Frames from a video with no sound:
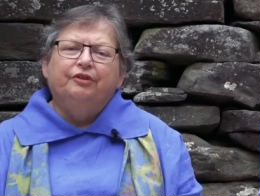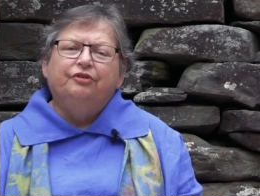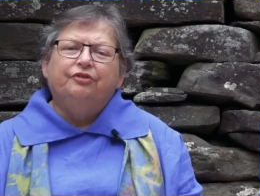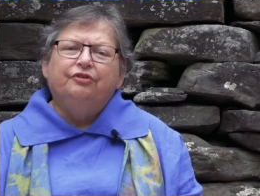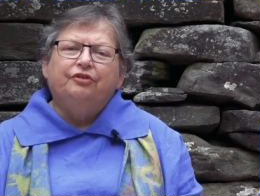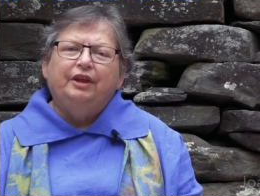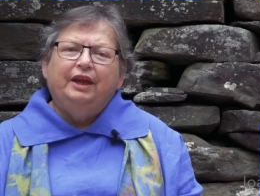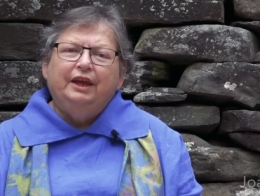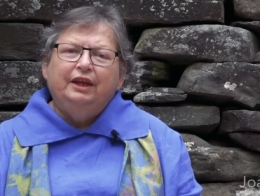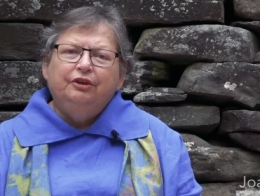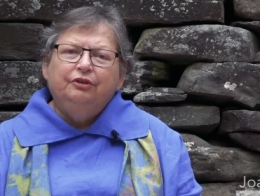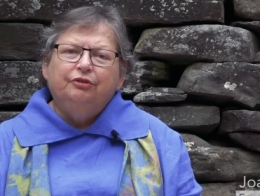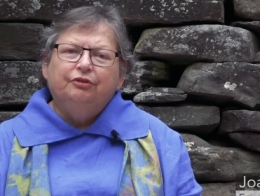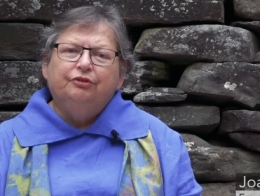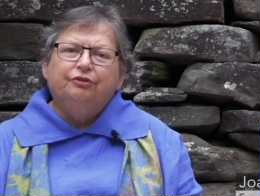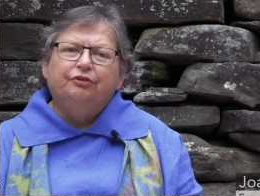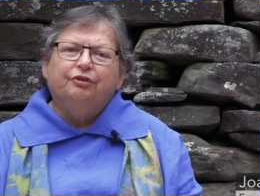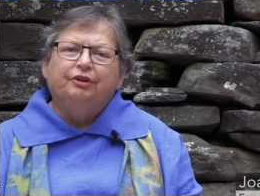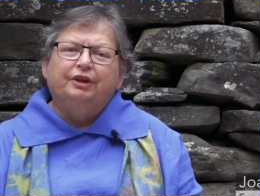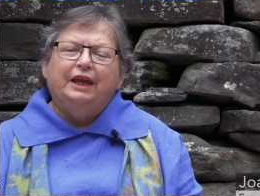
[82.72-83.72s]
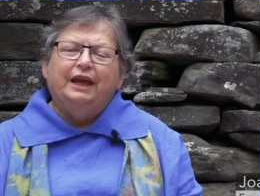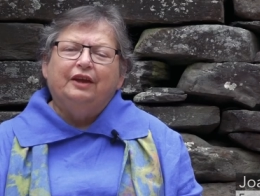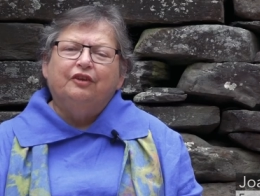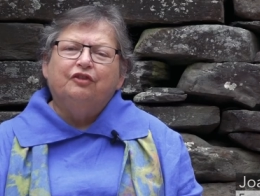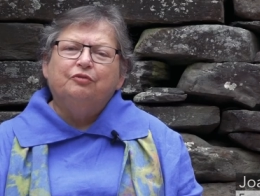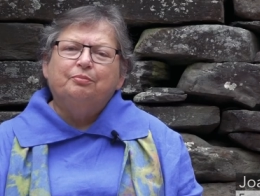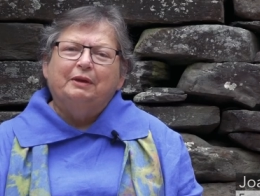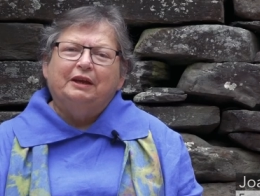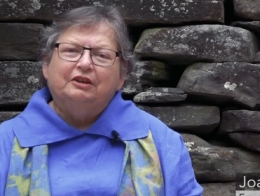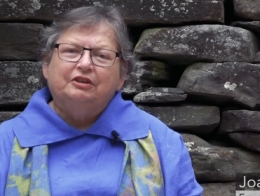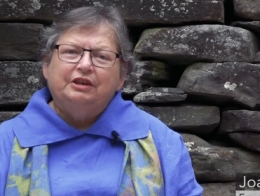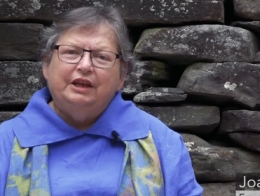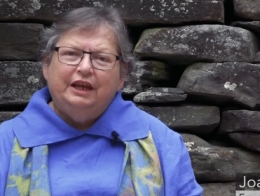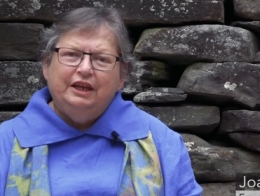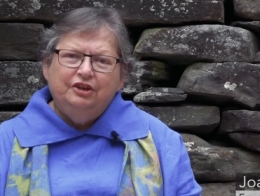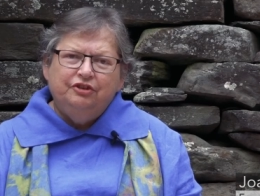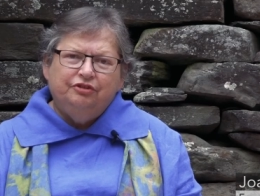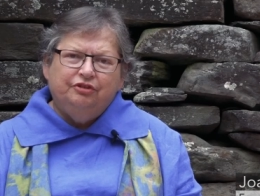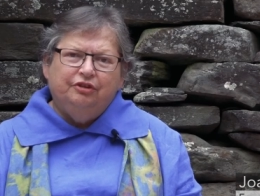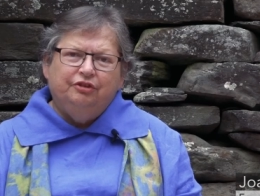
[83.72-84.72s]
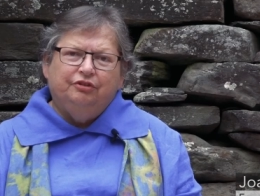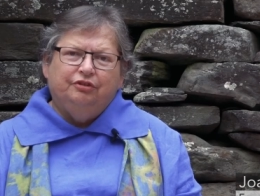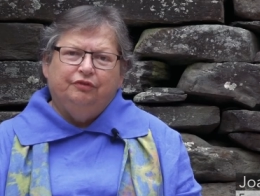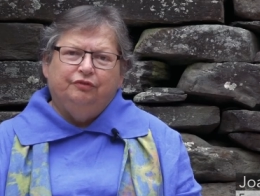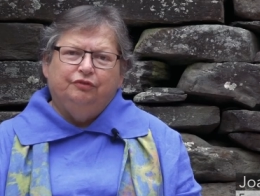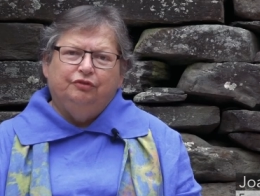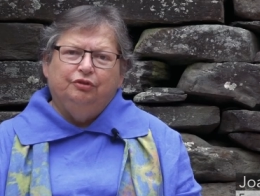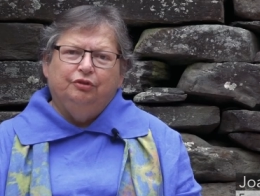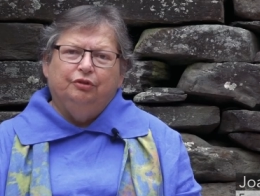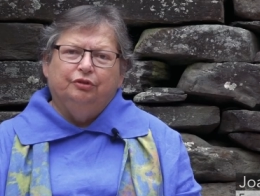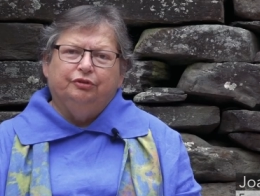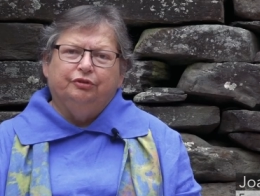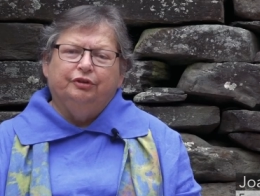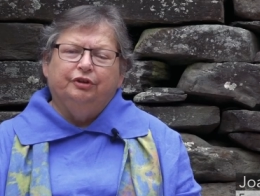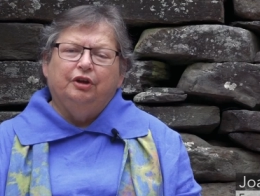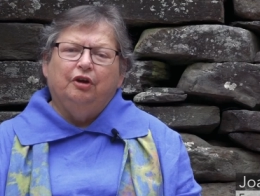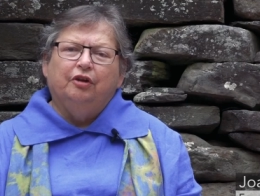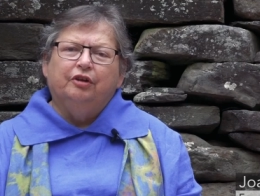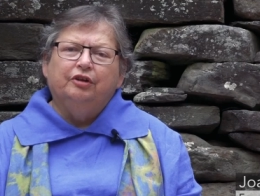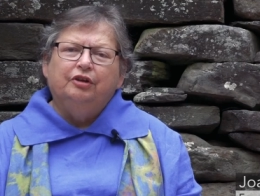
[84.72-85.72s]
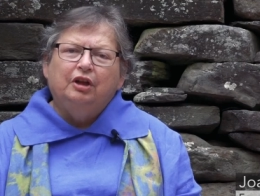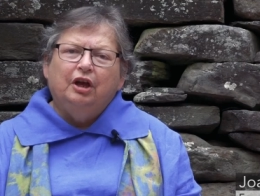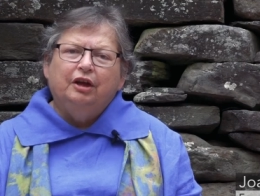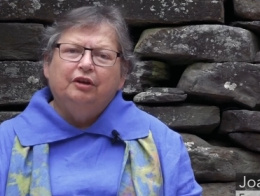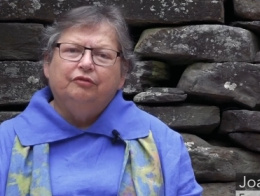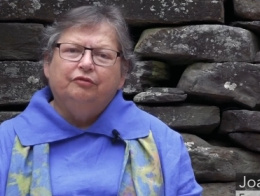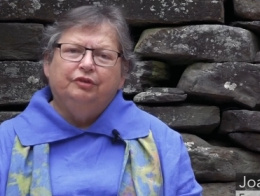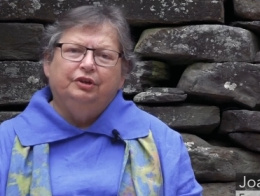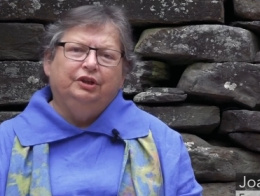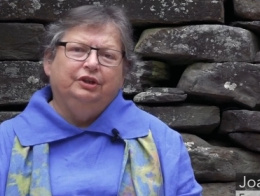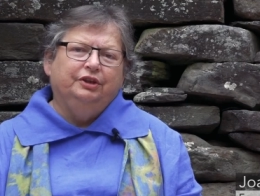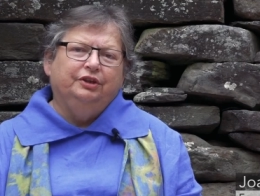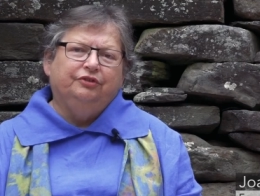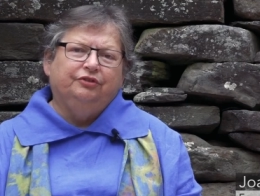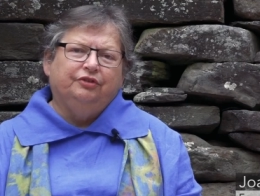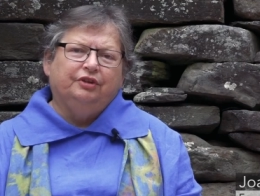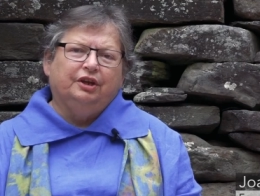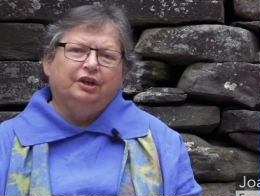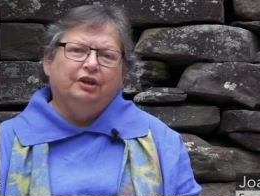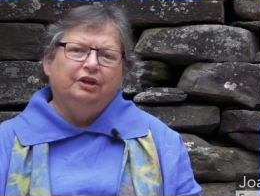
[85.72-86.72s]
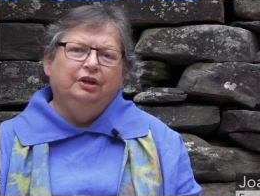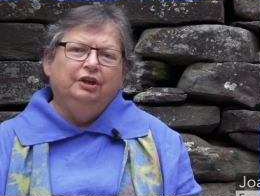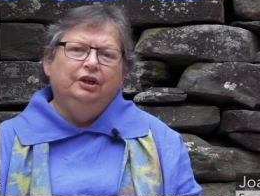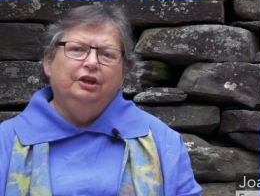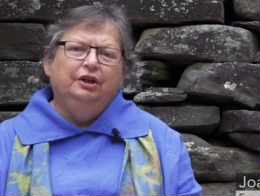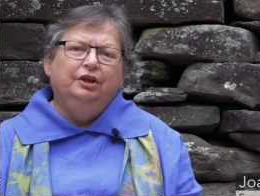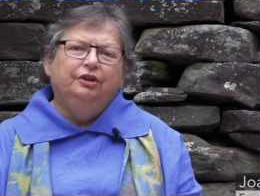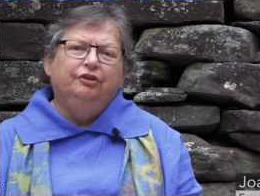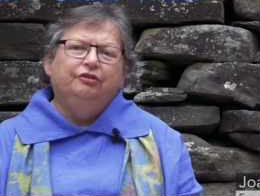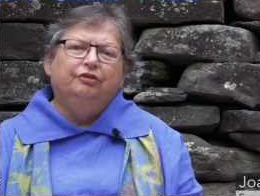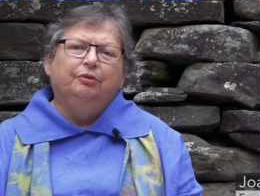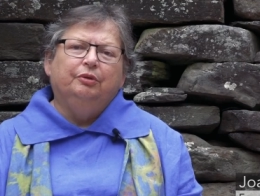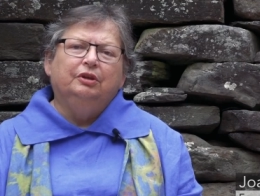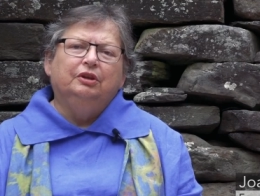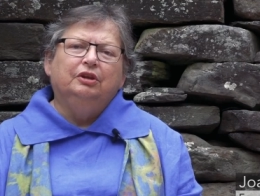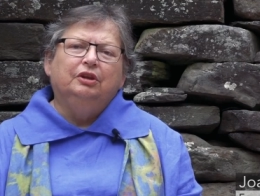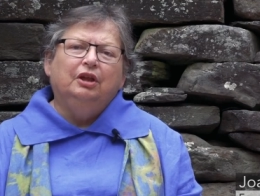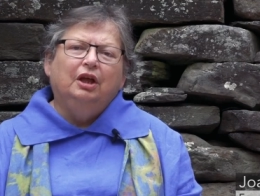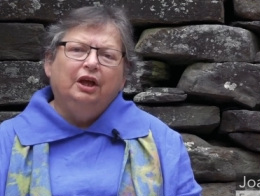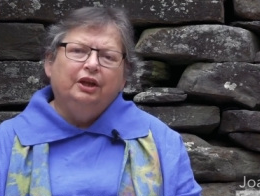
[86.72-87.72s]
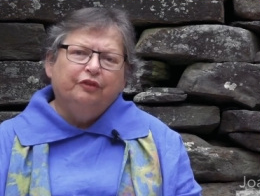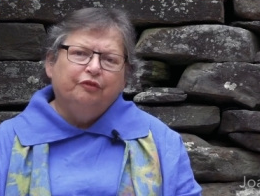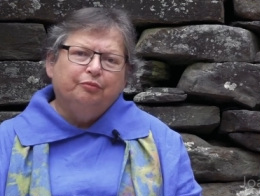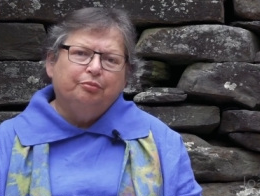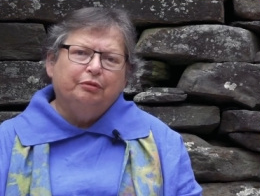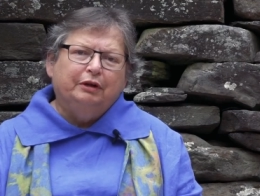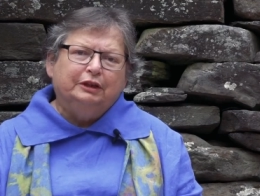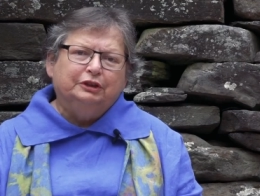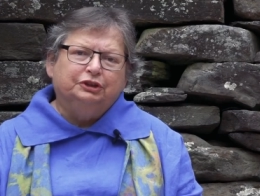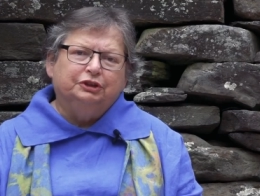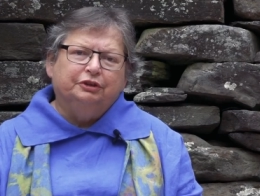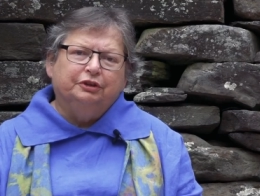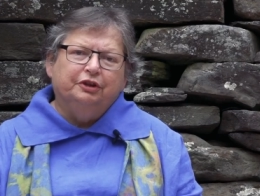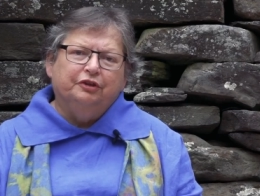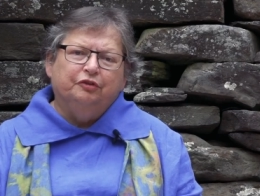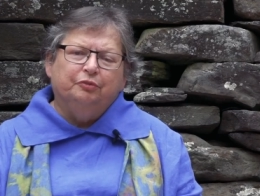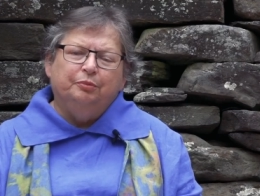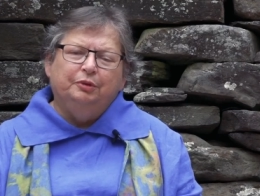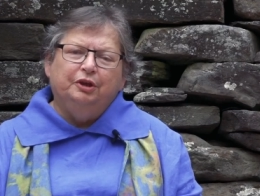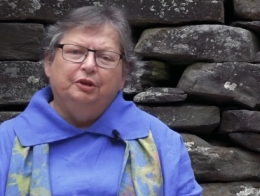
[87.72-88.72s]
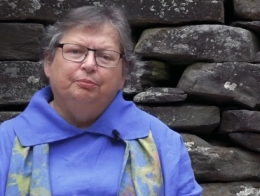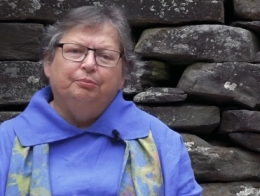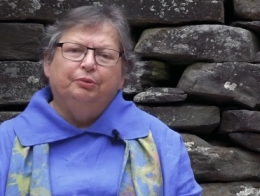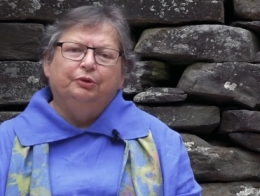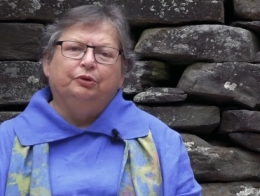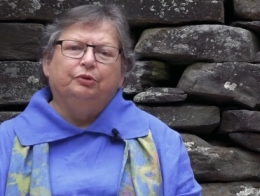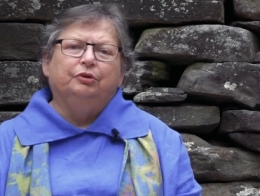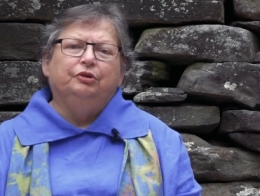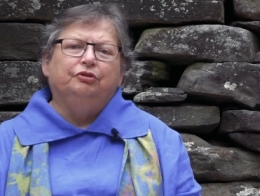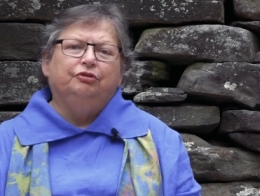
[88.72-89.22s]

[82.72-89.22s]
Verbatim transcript: standards, the expectations of children are not realistic. So a lot of pressure is being put on